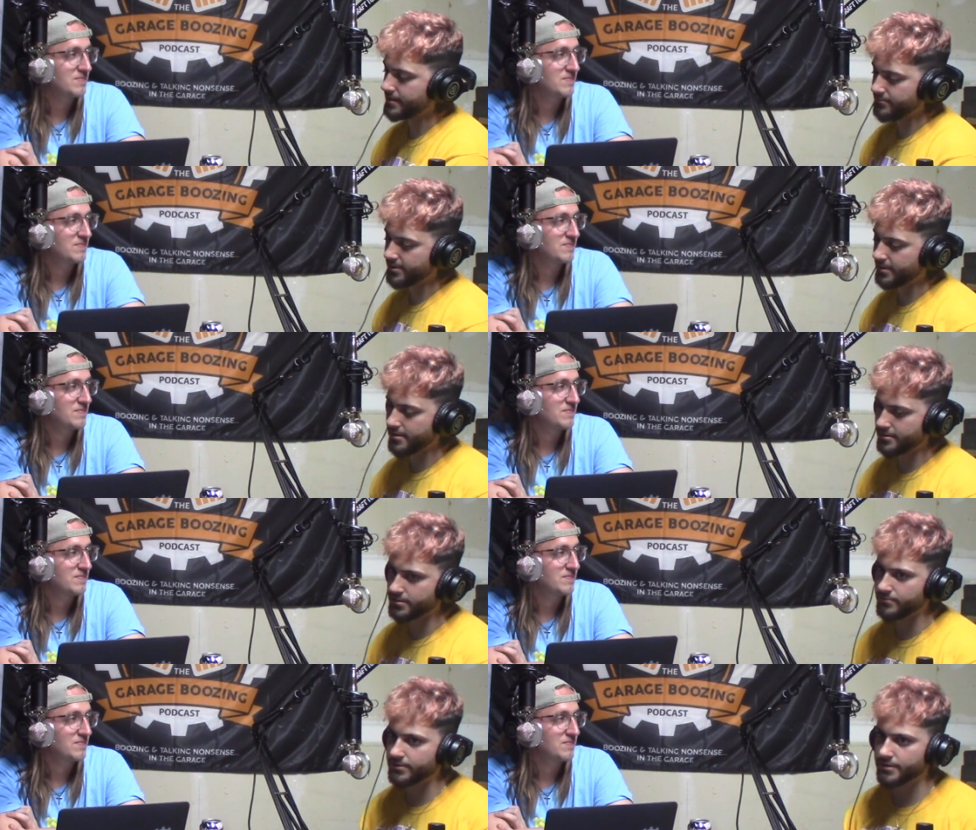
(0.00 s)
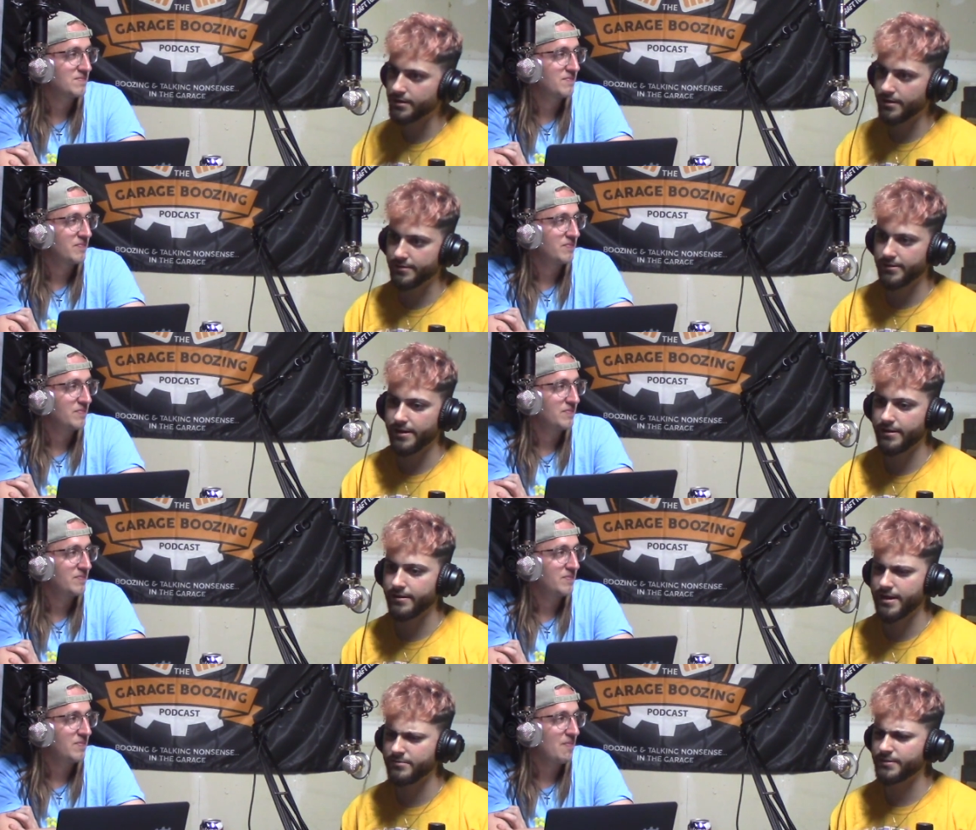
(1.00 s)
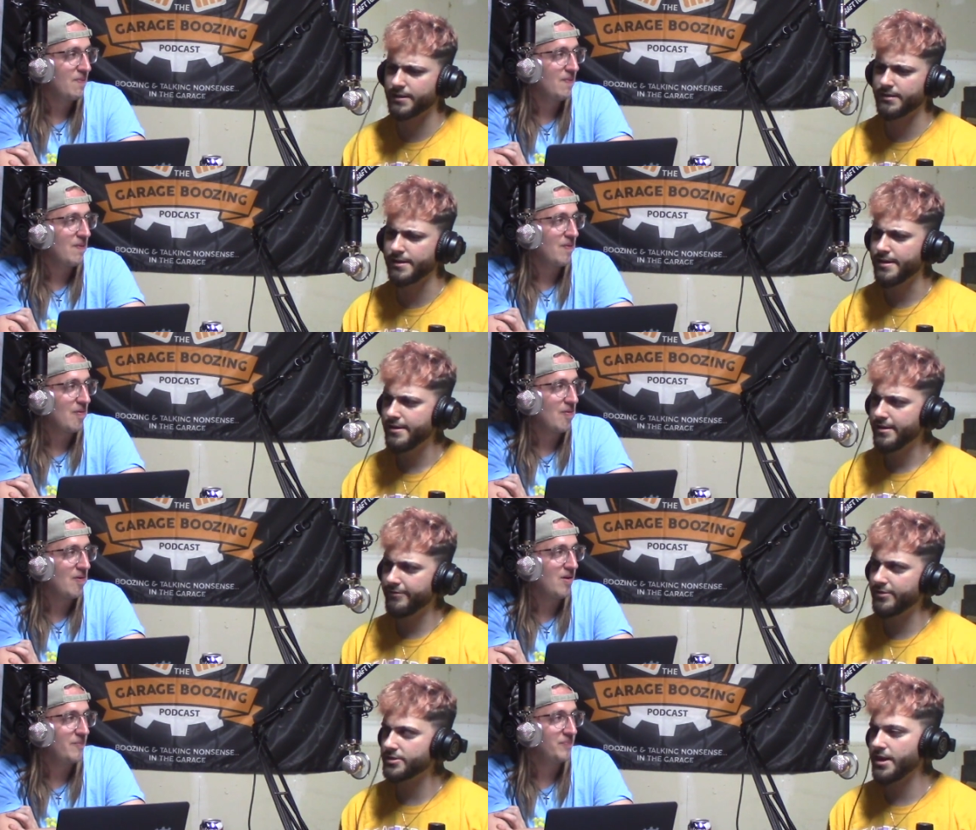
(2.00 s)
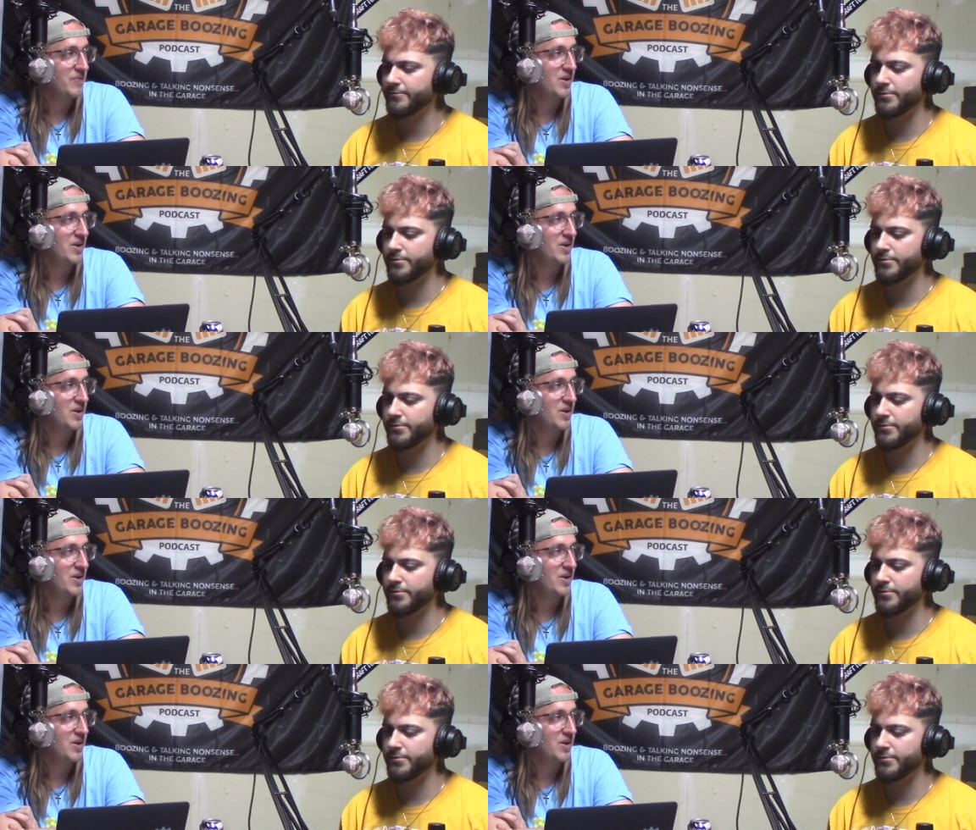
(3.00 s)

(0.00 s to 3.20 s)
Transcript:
Speaker 1: I'm with a customer cutting their hair, and now I'm getting a FaceTime